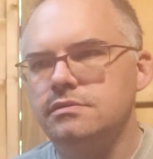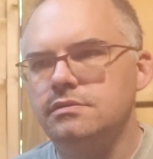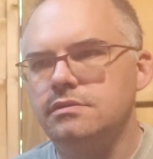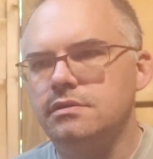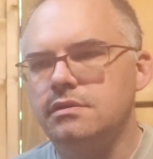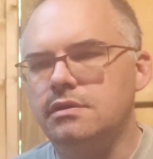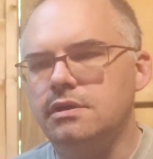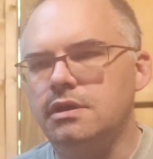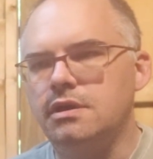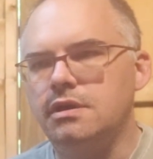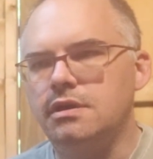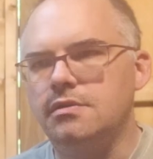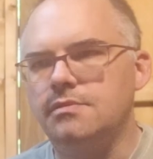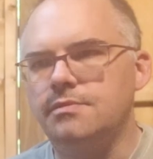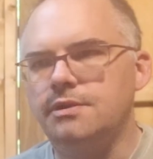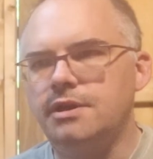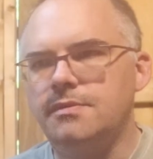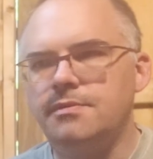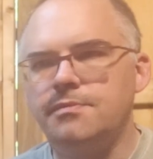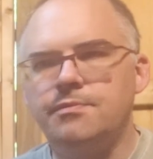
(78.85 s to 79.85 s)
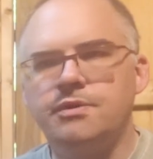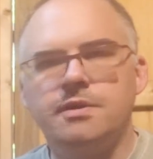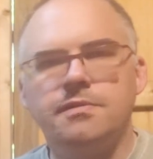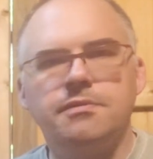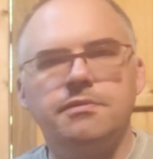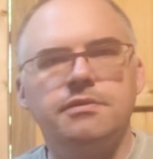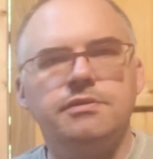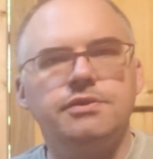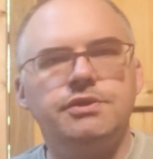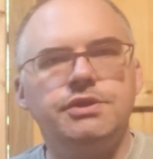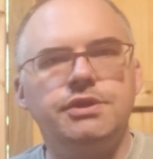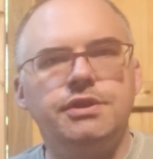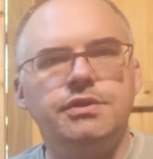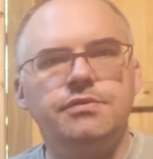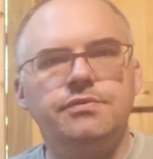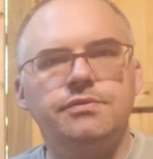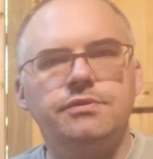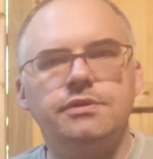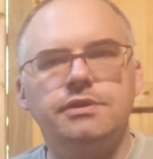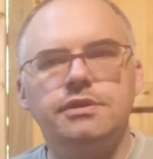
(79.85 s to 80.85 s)
probably around
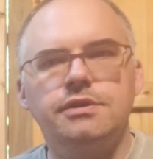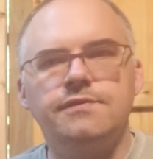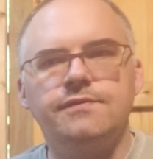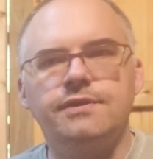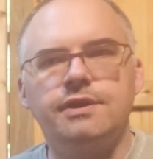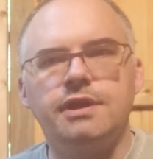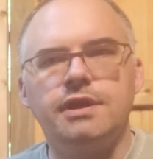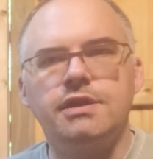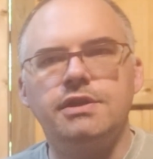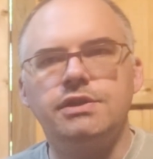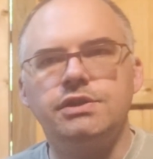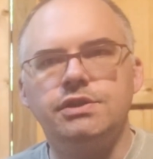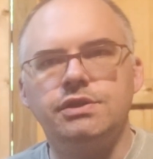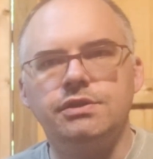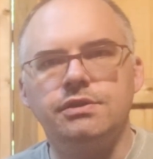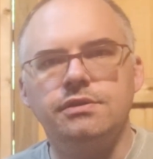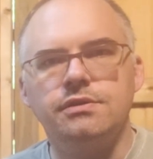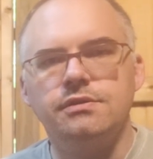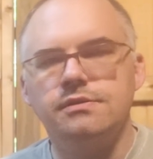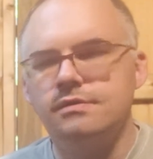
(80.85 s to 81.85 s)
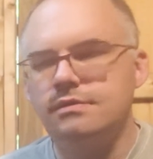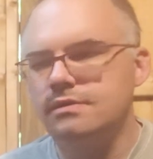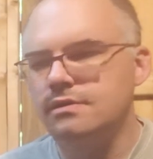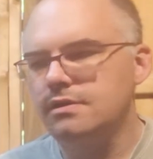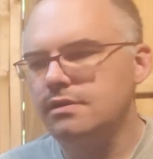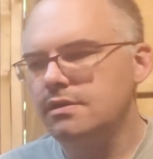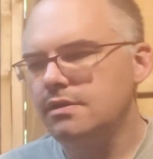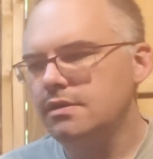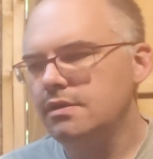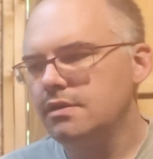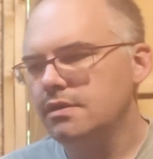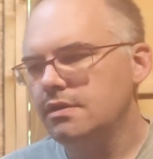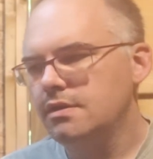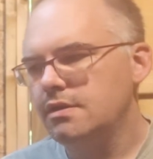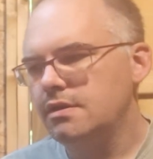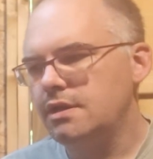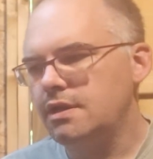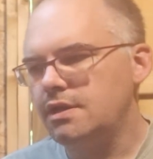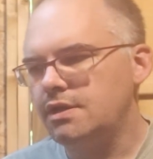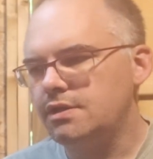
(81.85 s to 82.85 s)
January of last year,
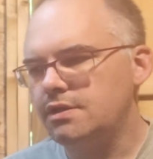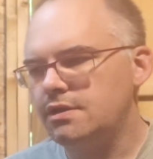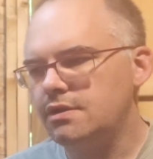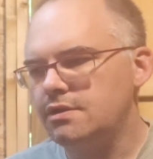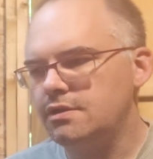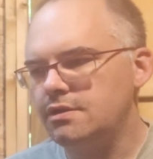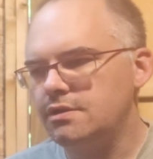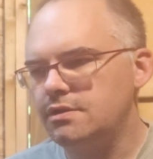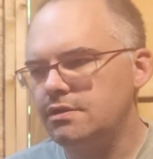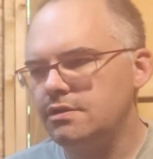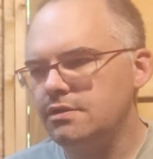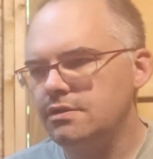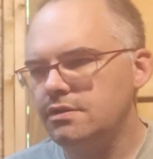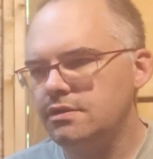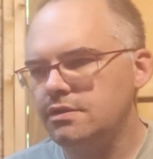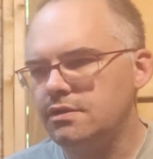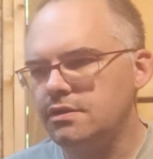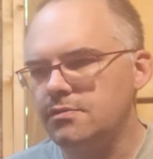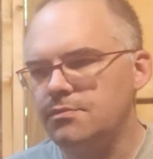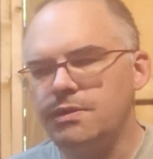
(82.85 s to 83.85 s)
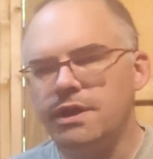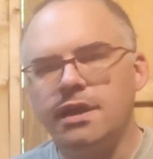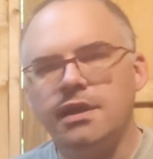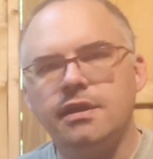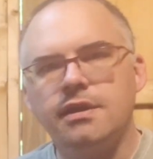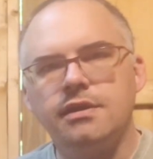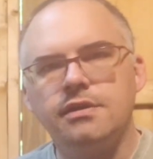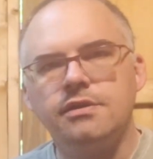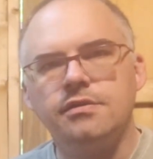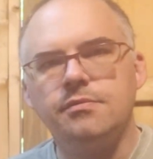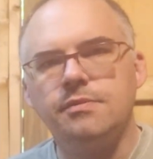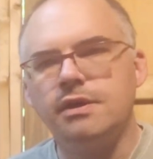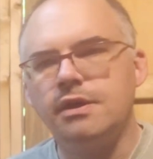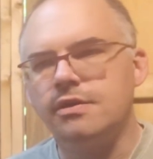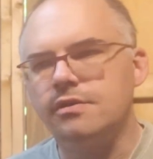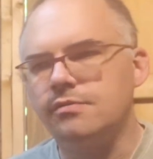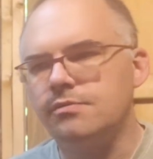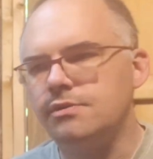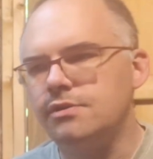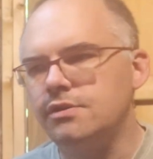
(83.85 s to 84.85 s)
I started to get back into the
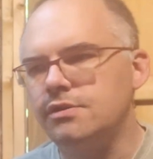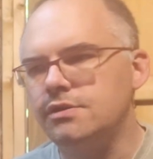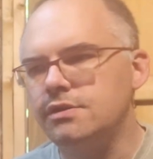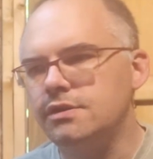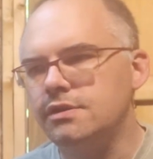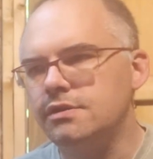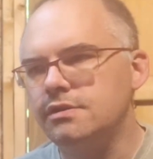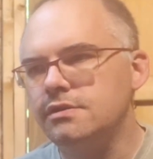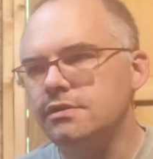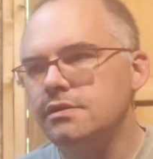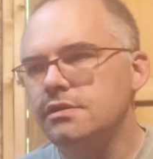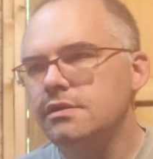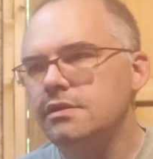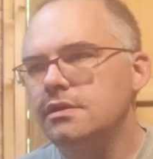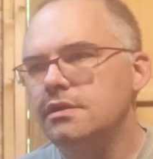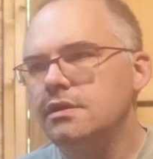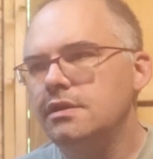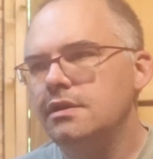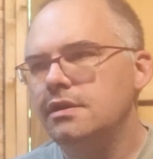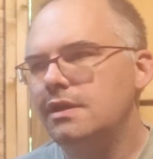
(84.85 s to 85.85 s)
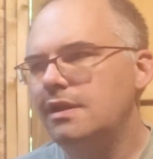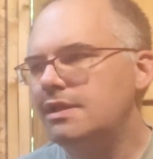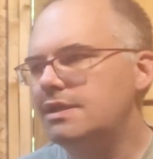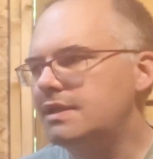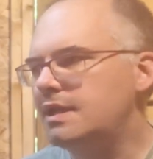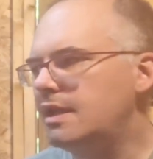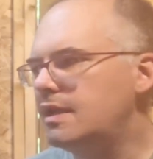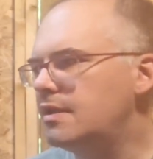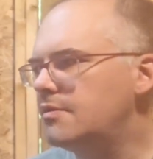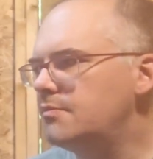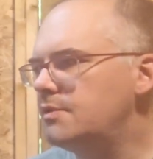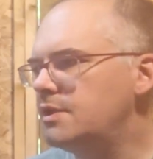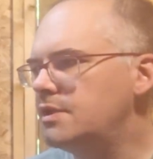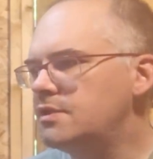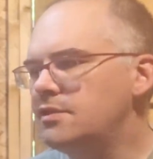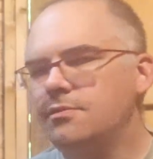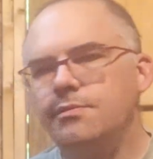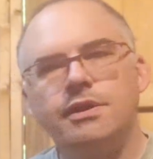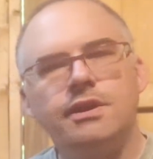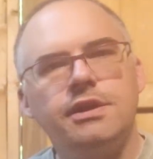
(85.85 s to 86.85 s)
model building. And it's taken me a
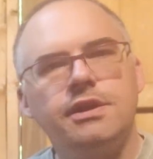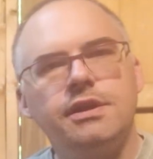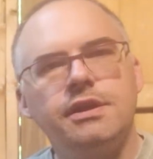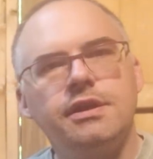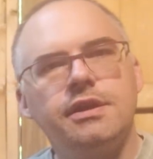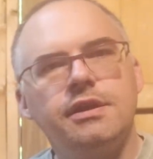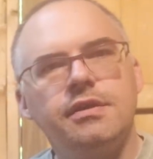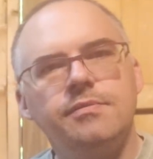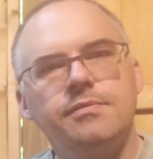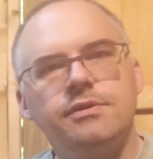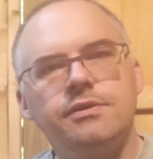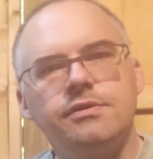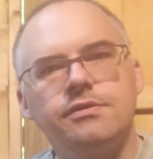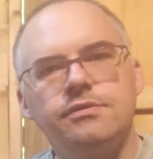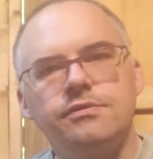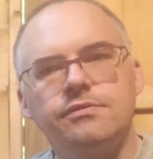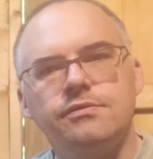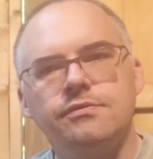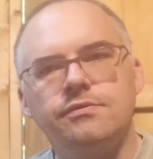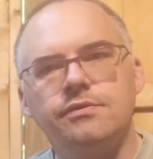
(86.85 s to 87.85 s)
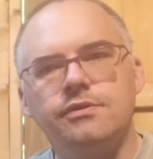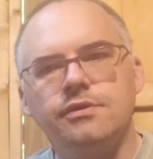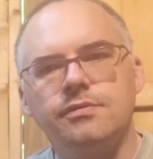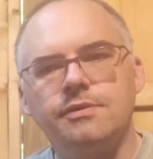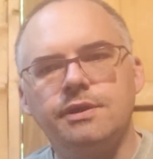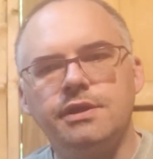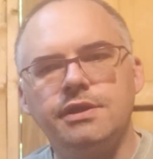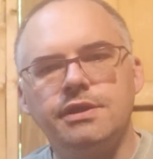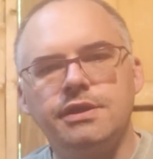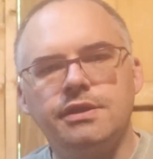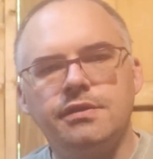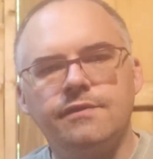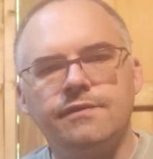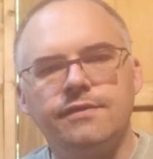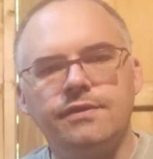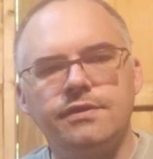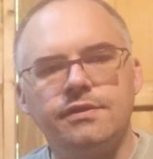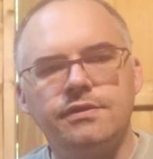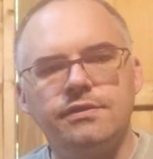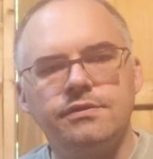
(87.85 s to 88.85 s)
little bit of time to work myself
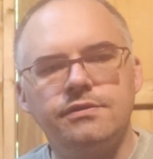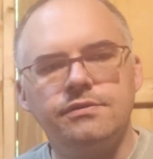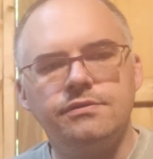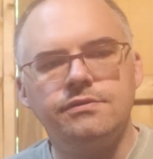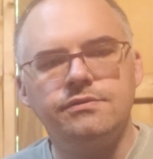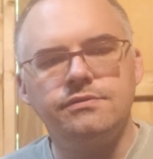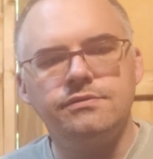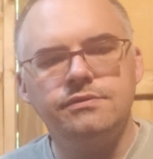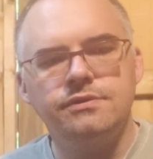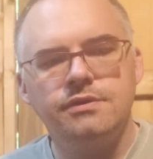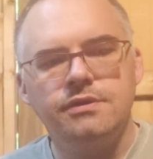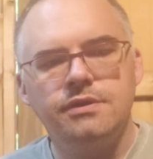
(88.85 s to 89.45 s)
into